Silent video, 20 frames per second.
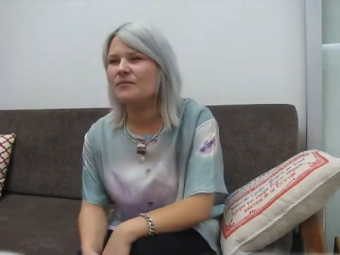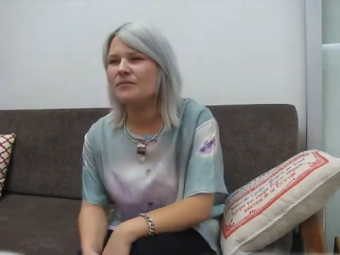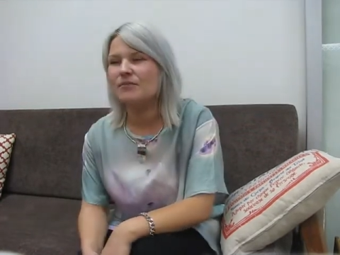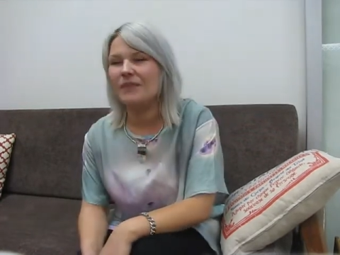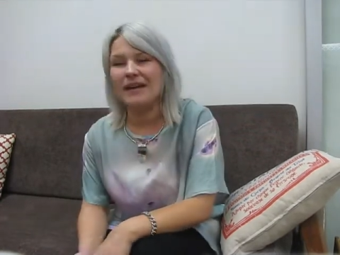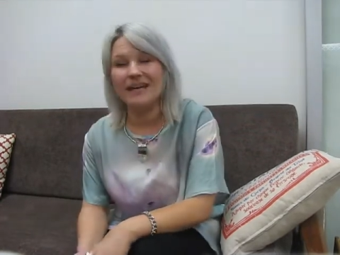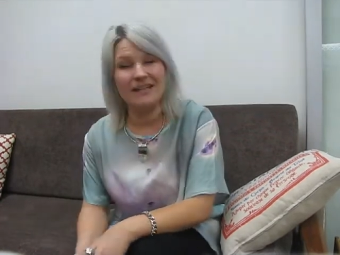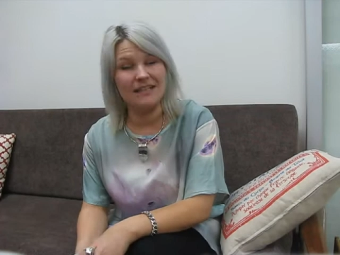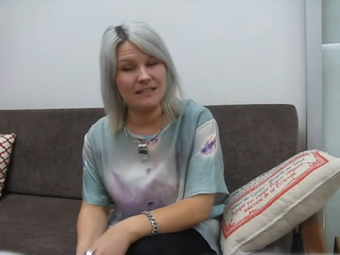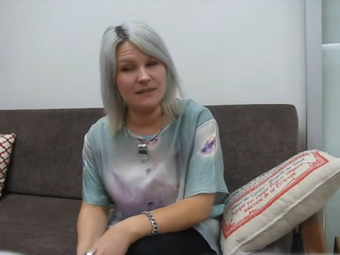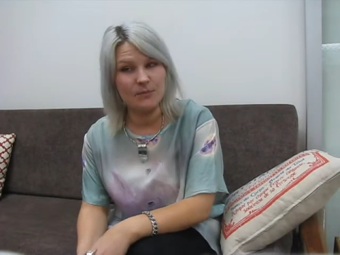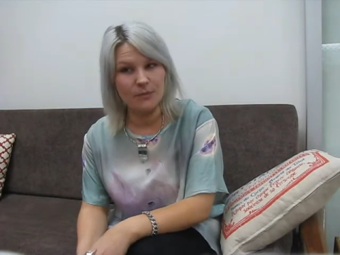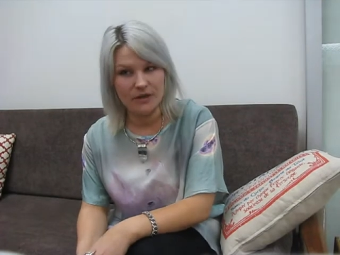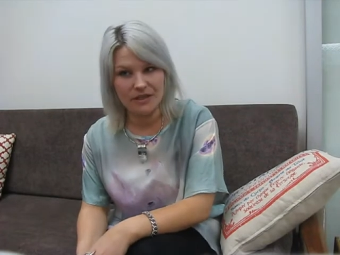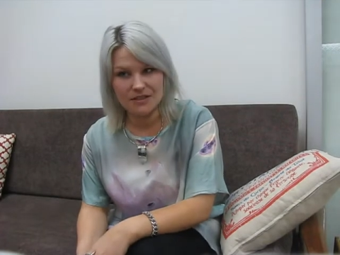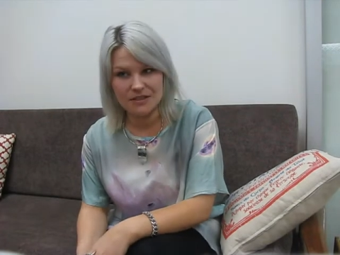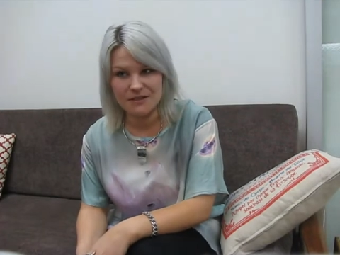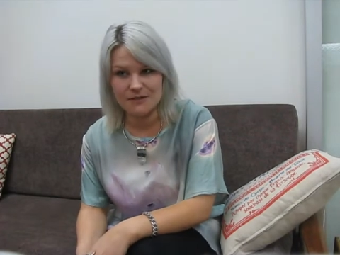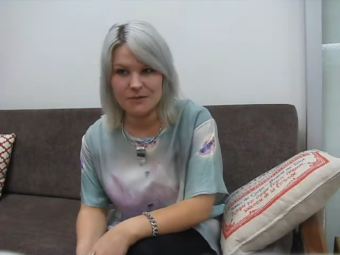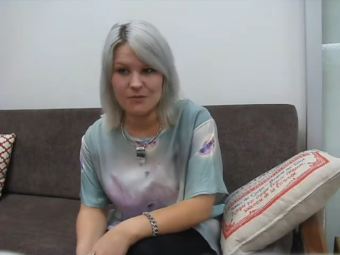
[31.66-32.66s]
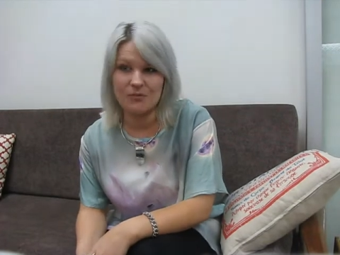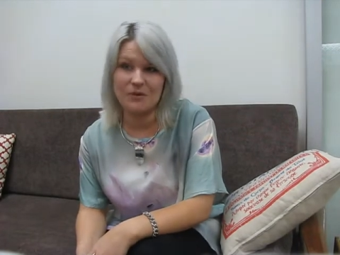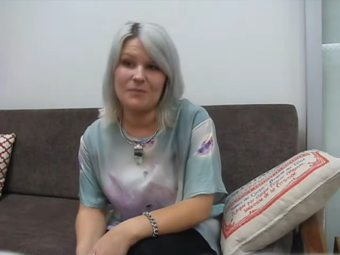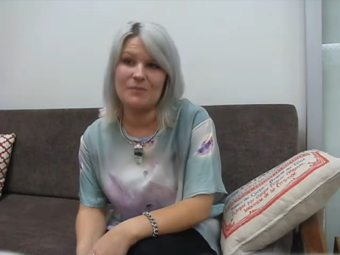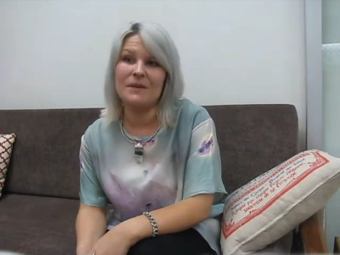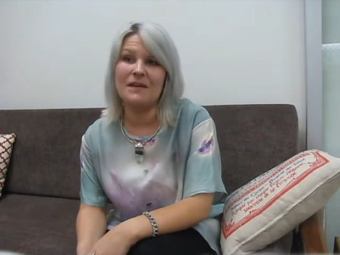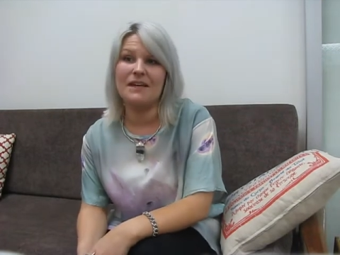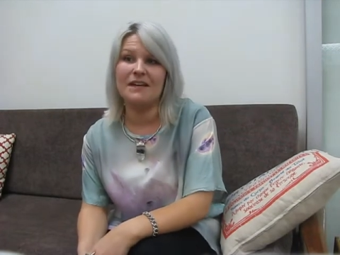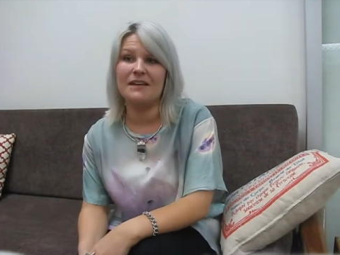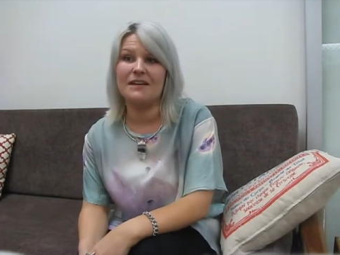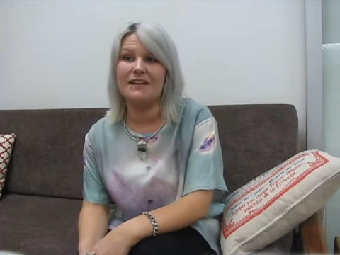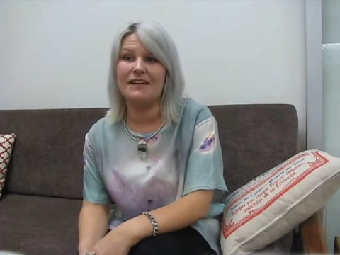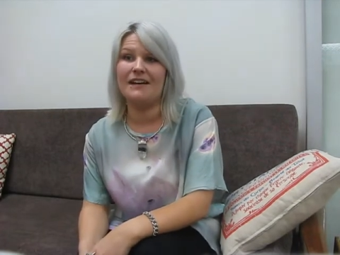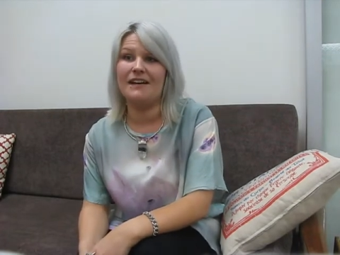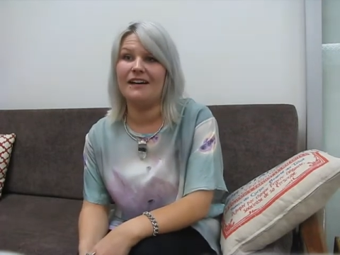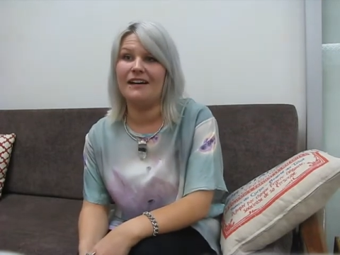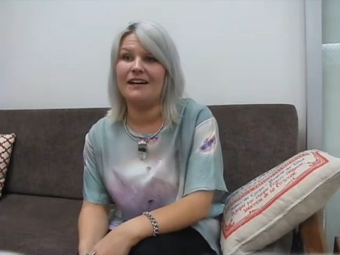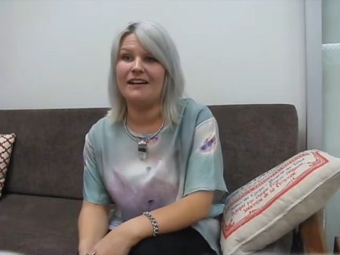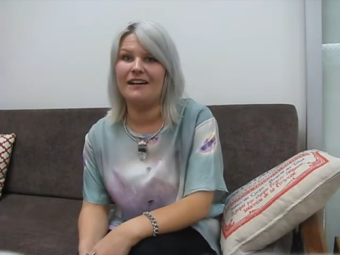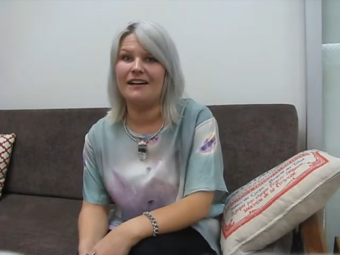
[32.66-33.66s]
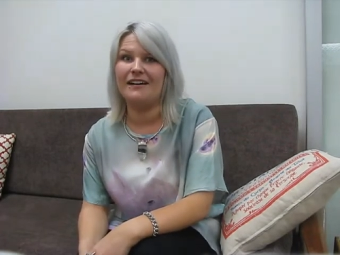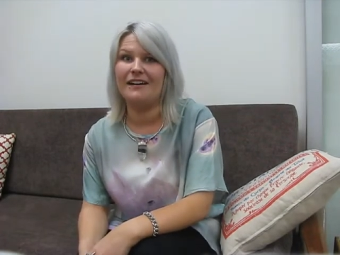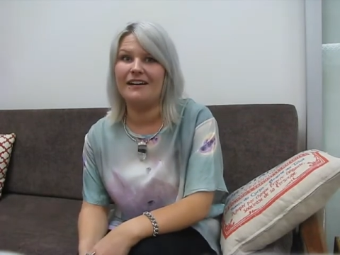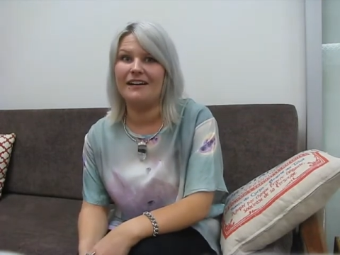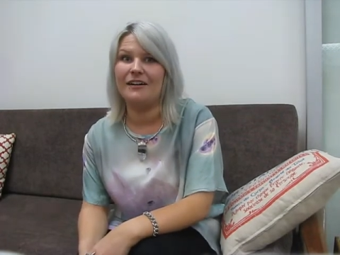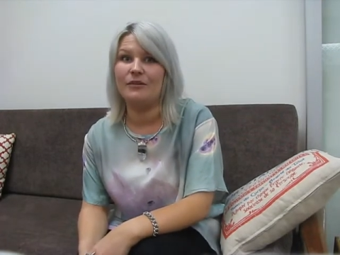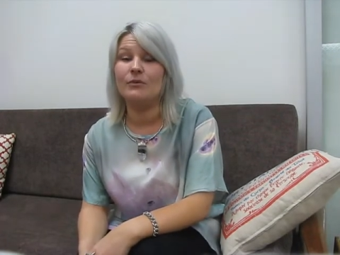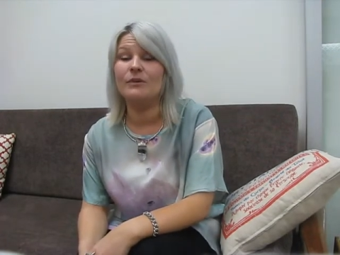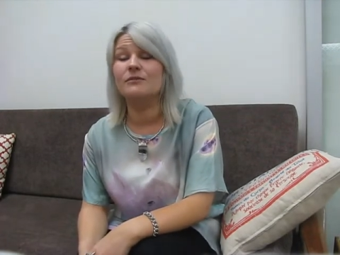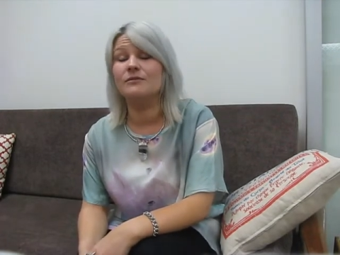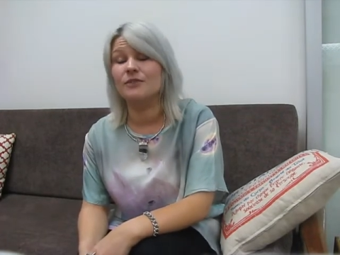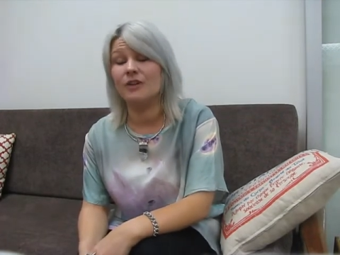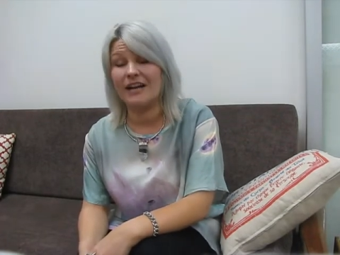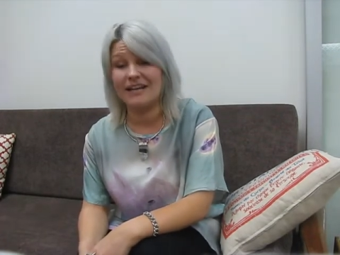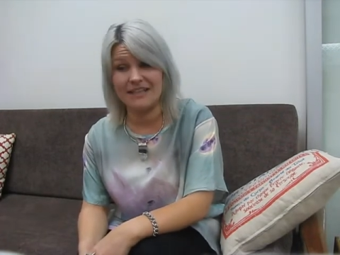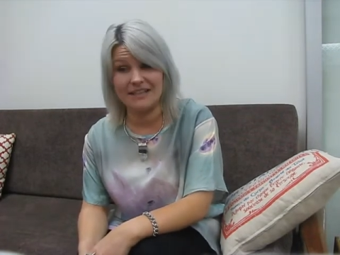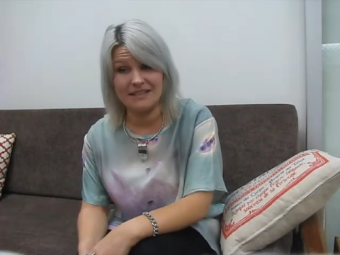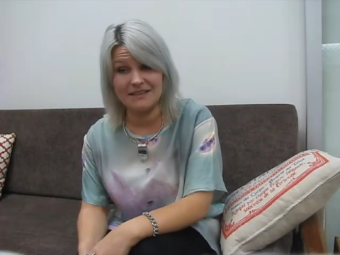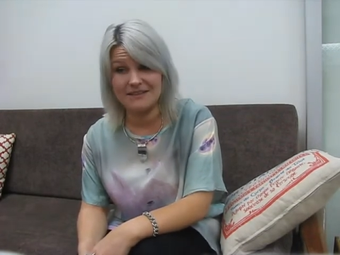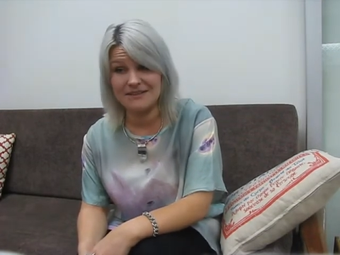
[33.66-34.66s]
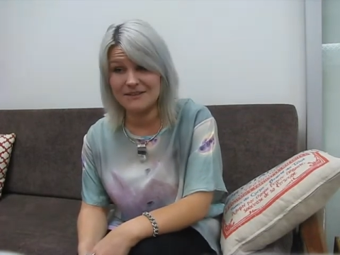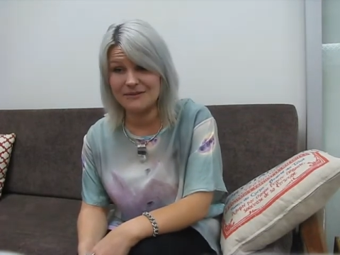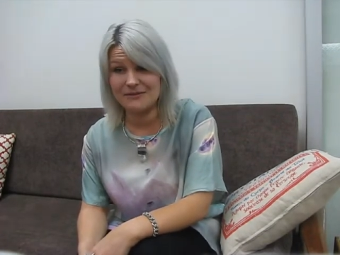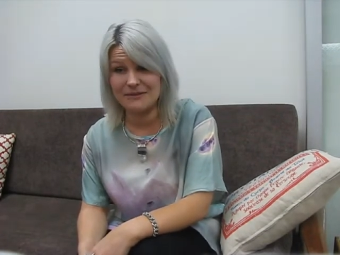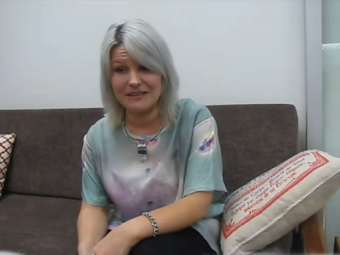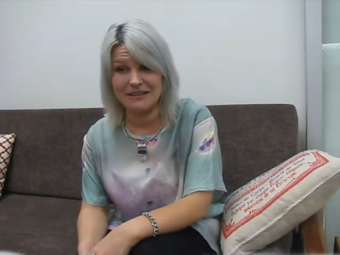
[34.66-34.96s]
main inspirations for MinkPink are, well, 90s.